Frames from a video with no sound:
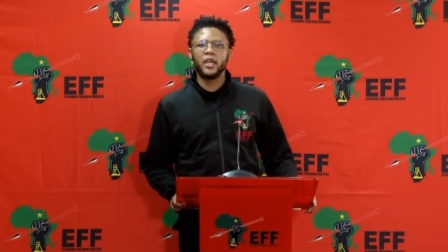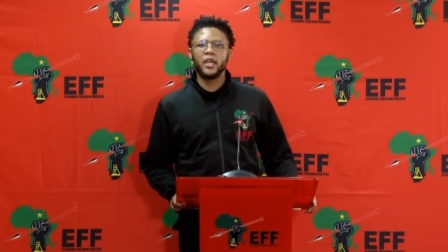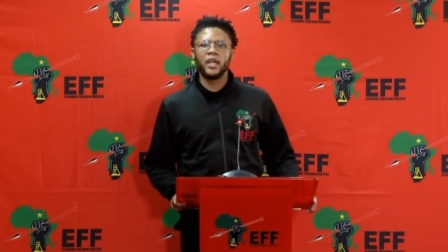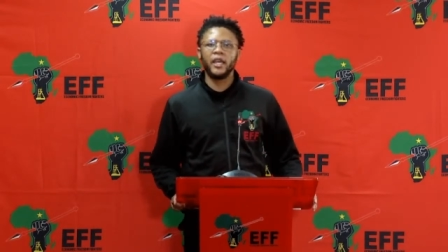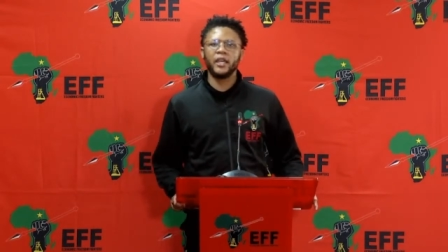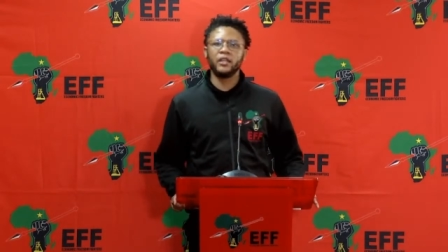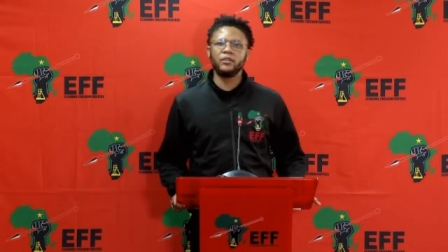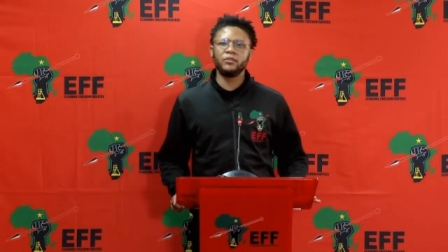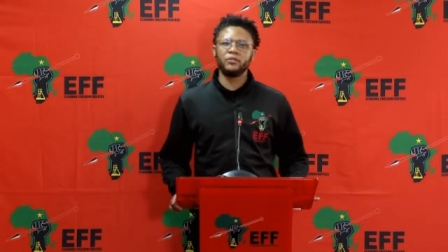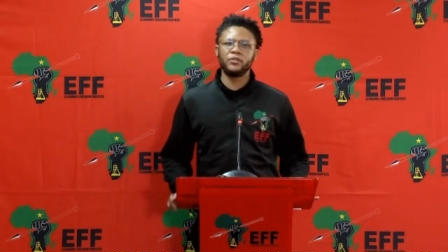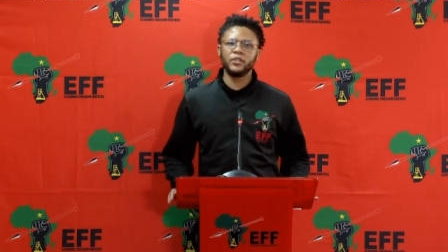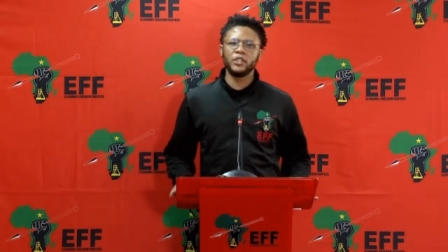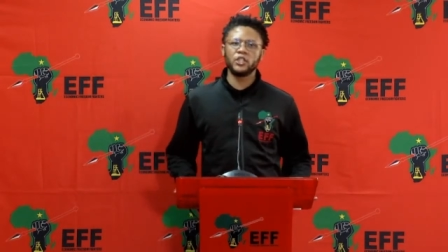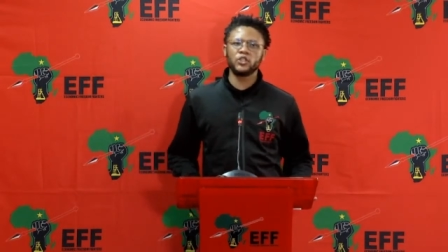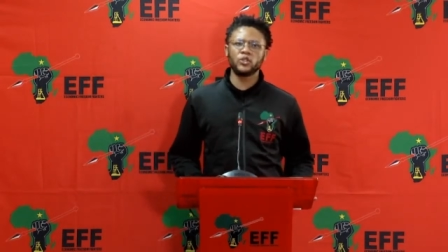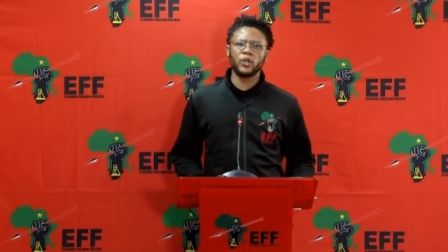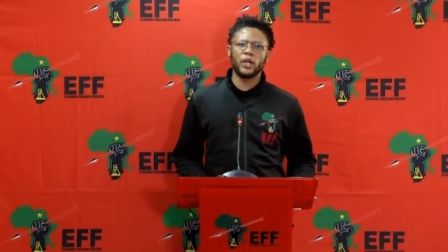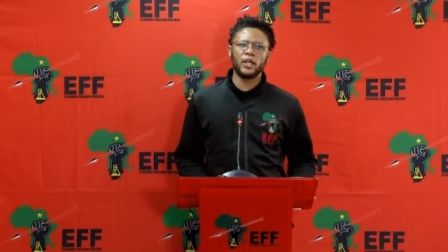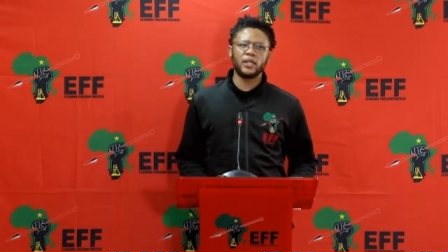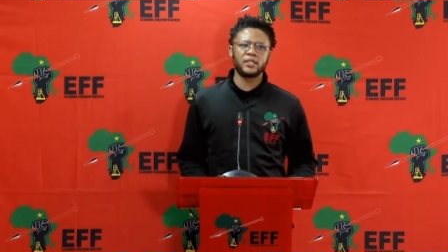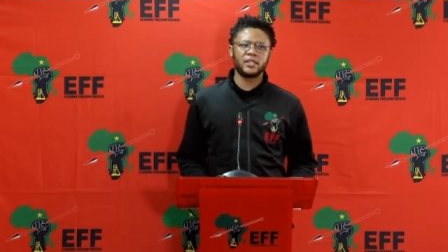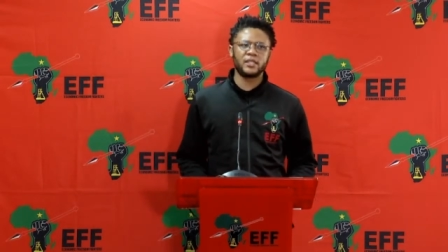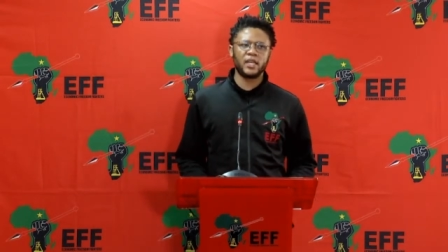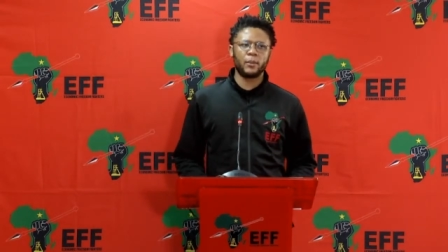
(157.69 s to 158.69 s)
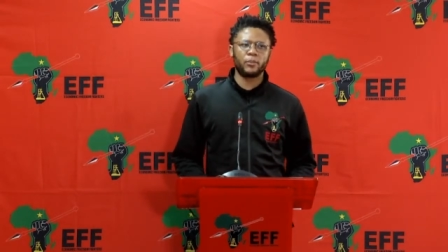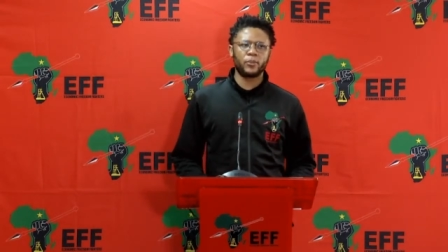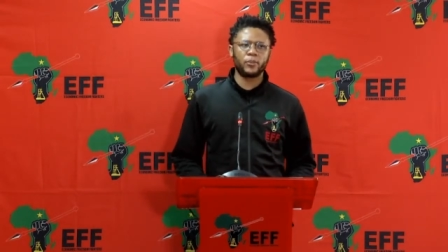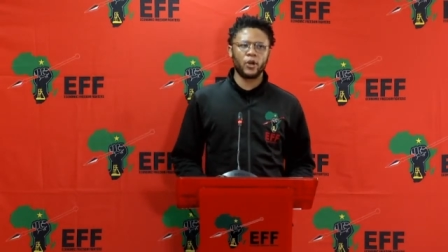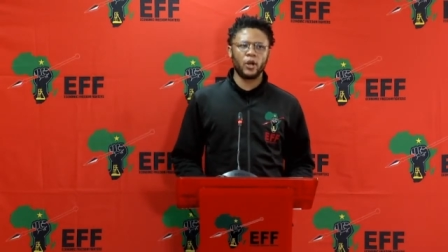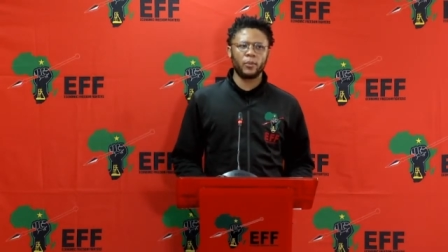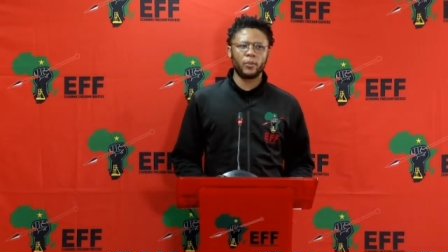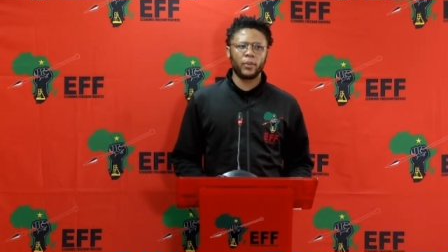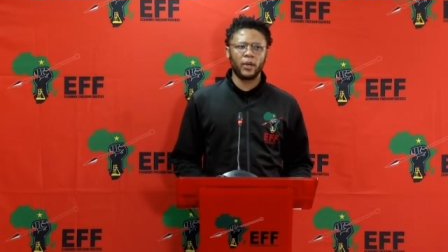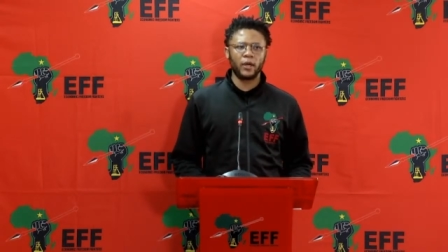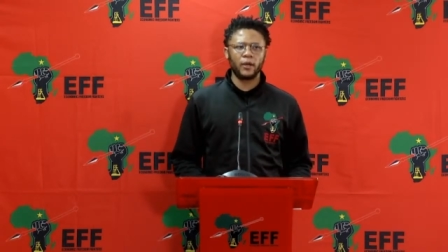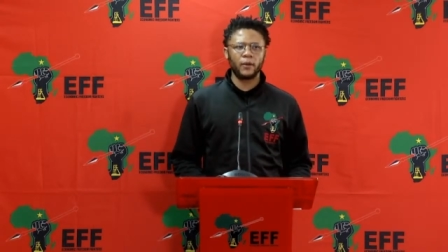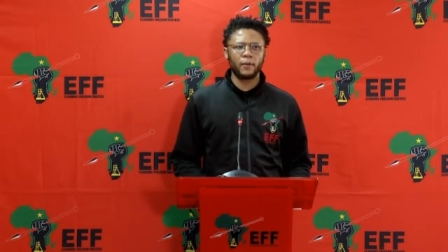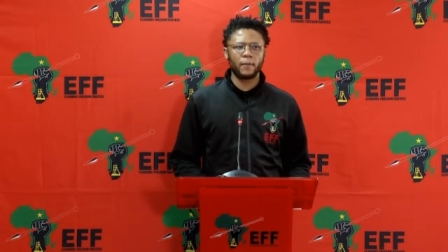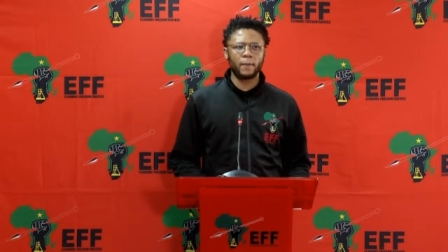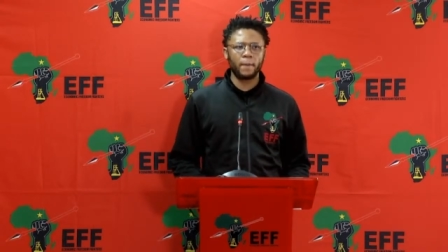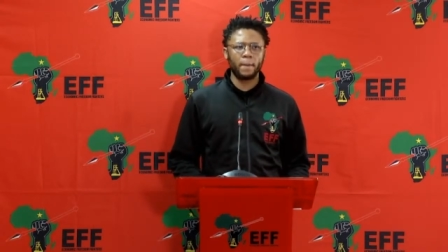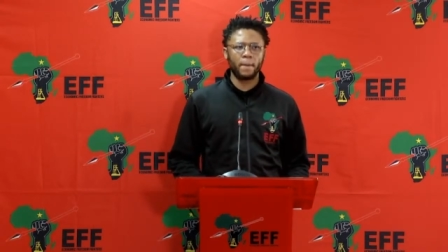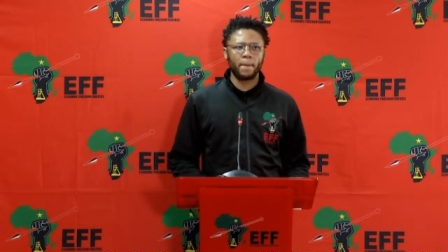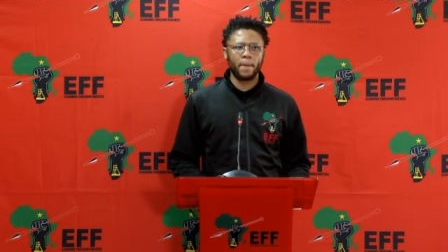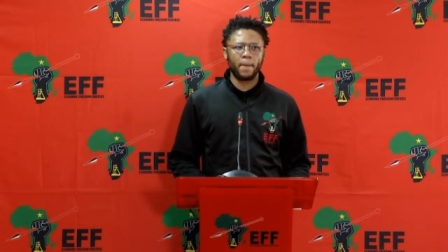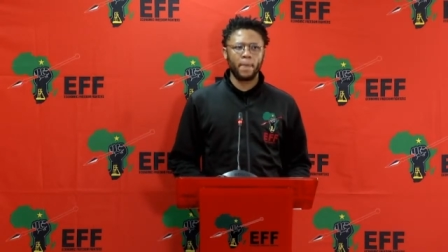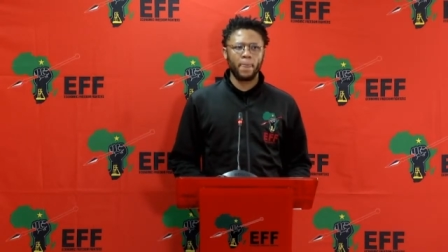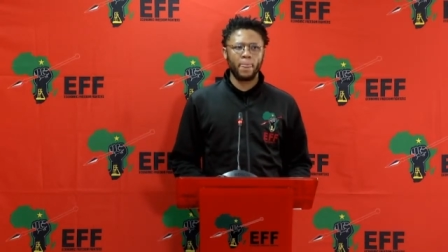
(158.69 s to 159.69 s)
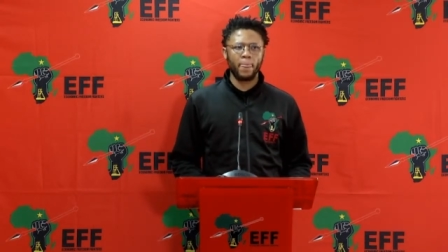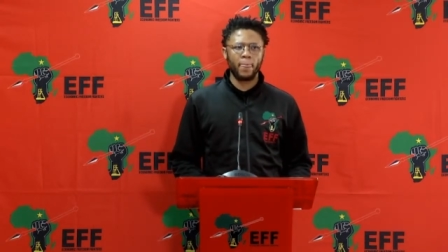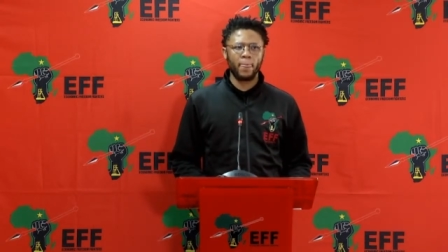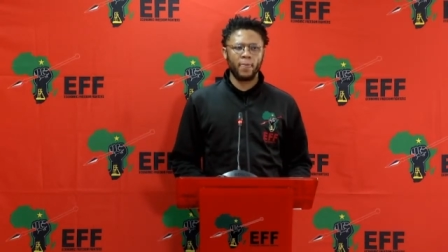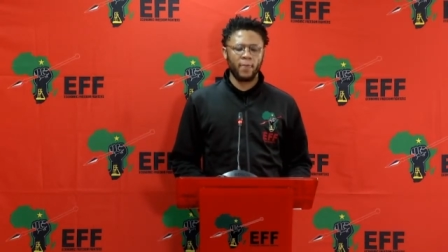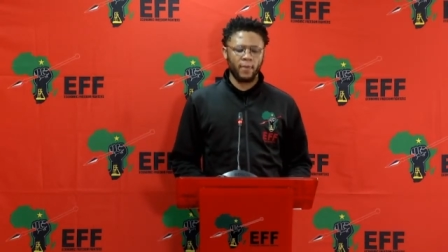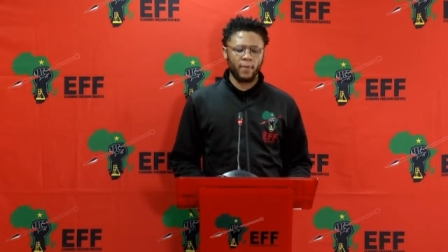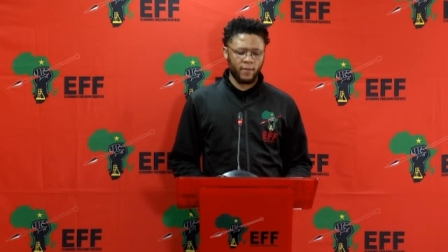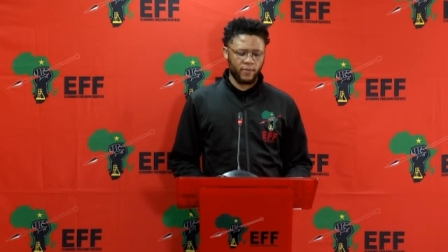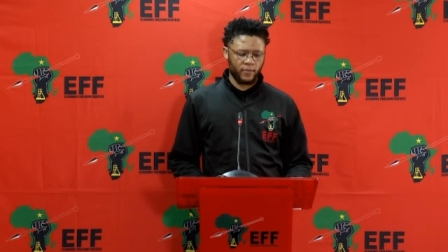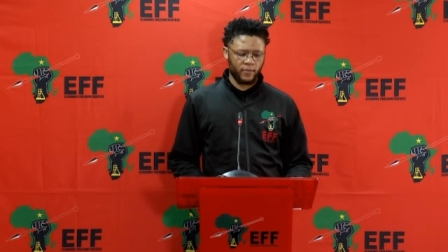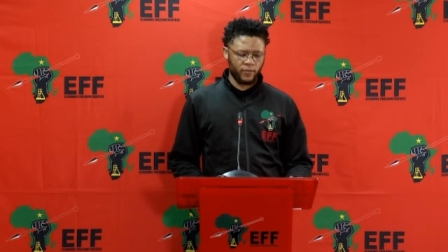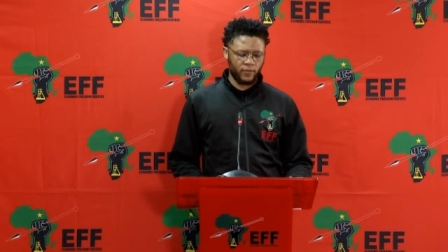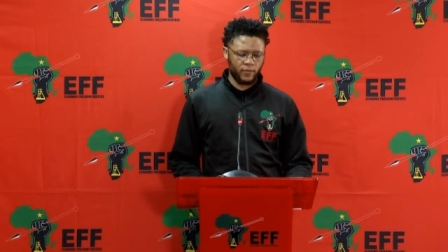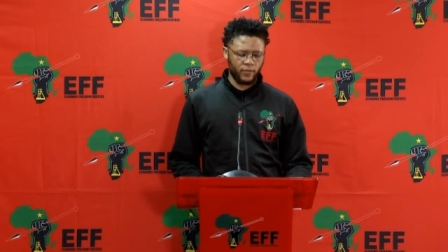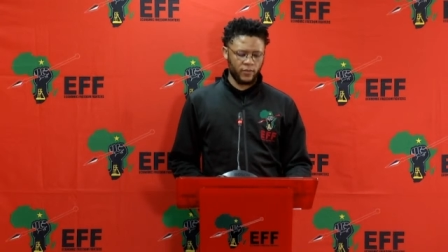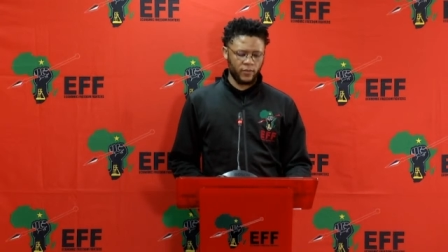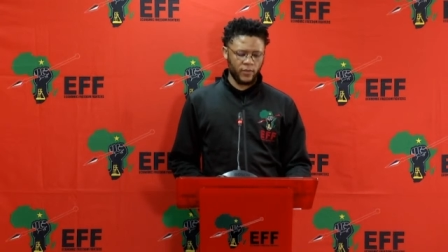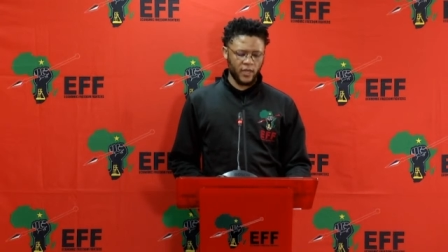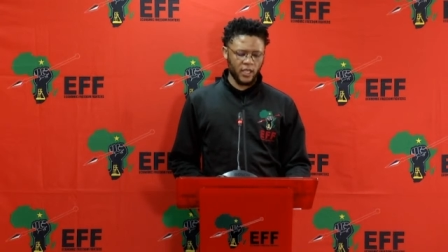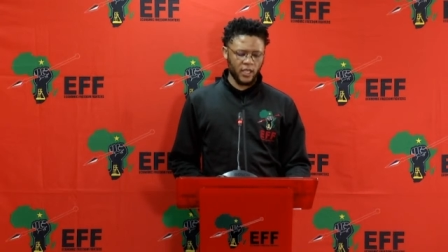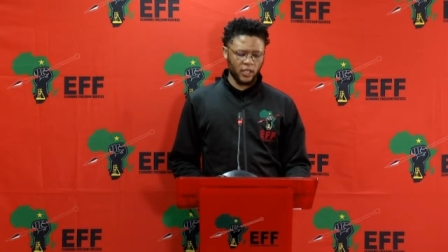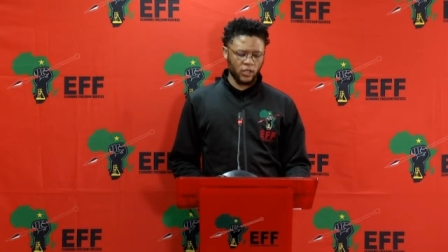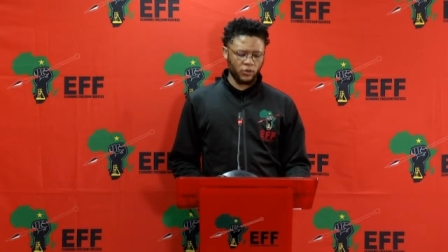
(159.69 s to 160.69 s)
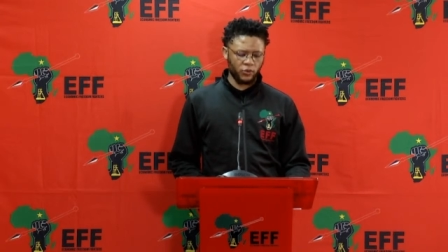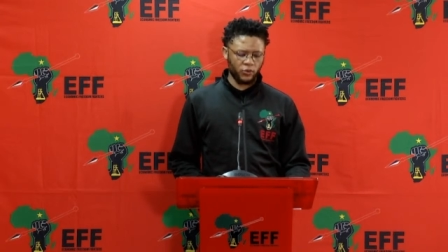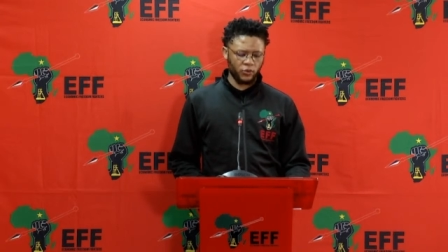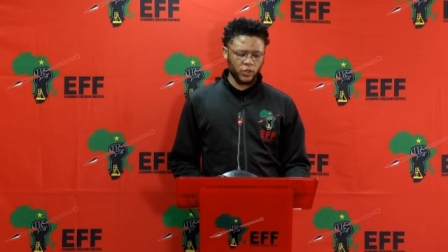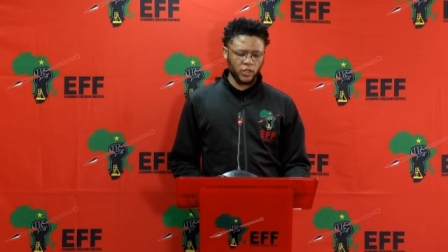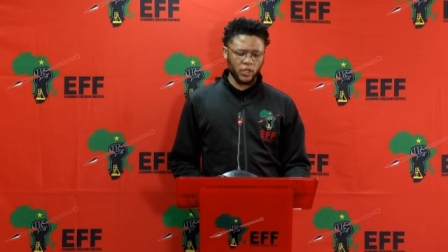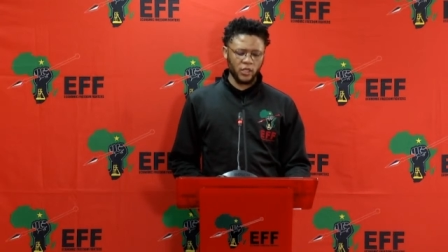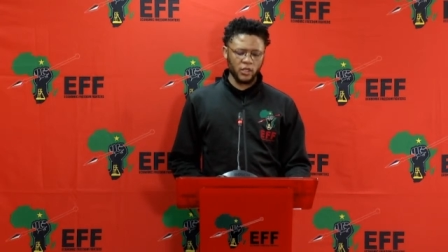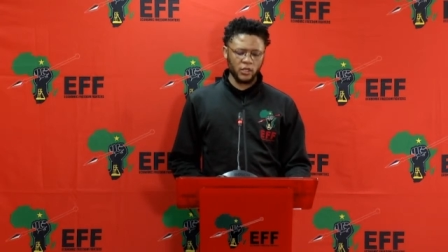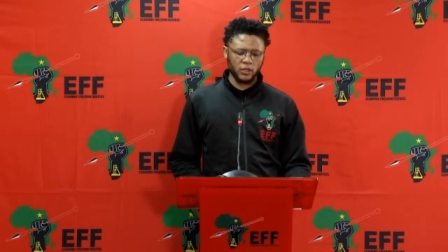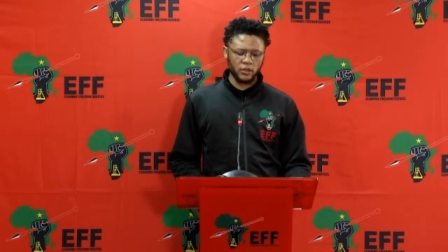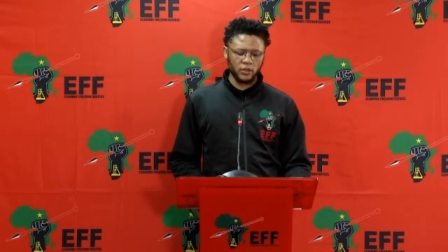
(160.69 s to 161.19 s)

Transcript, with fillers: and visuals are proper. Thank you, Funi.